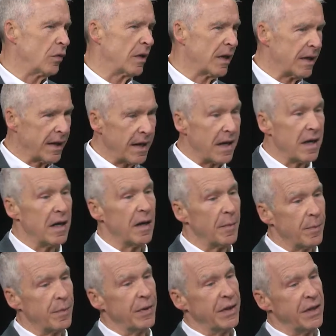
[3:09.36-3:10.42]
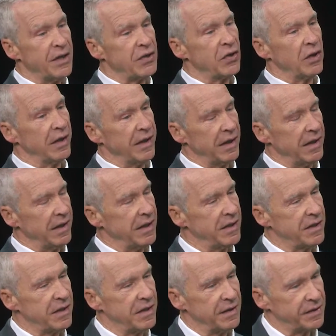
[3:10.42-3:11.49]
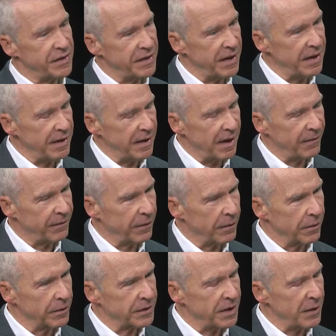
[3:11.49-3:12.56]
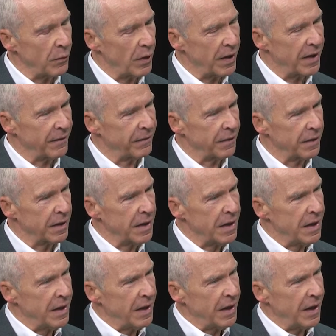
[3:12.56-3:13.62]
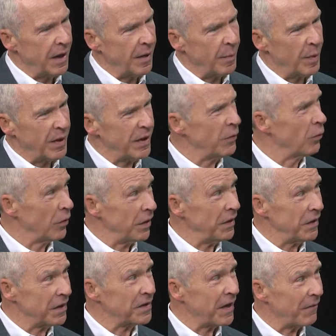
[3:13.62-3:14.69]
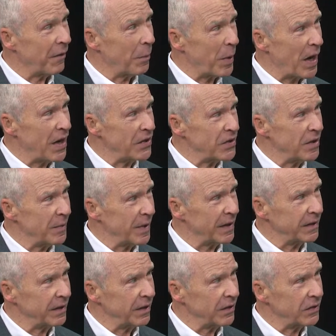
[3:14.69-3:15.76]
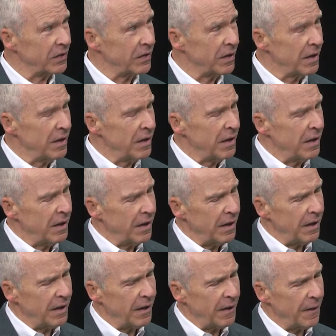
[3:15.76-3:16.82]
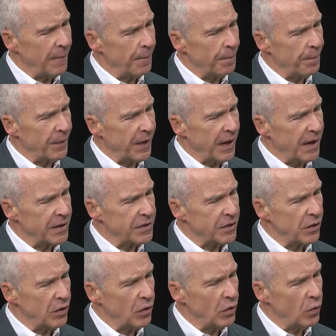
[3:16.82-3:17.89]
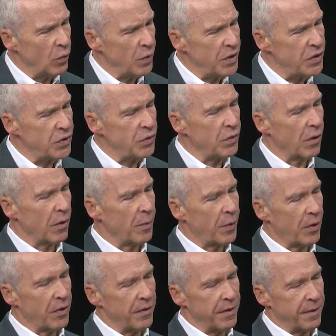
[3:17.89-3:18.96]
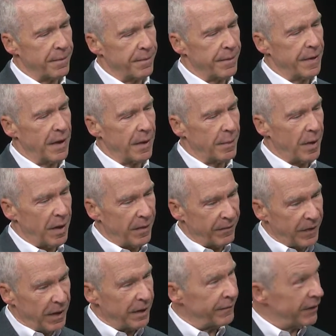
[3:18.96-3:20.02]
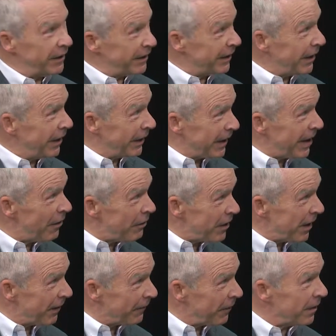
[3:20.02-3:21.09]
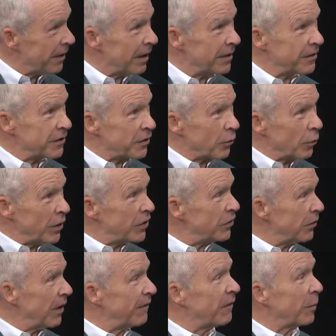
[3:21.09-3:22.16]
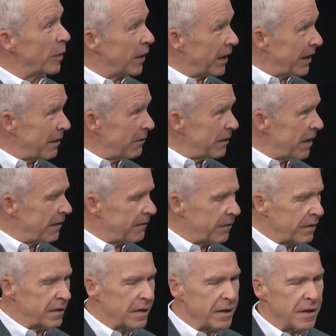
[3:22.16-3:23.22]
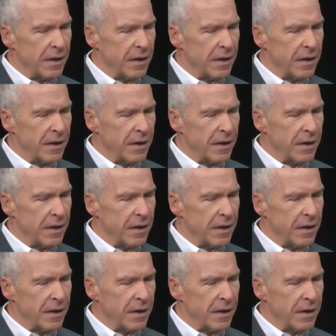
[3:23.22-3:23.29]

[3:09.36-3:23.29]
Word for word: kind of head up initially, at least, the state effort, statewide effort. Uh, but he really does have a passion about this. Yes, he does. Um, and so we too are part of the a, a, a, a county effort, not just a regional effort, mm -hmm. but a mm-hmm. county effort. Mm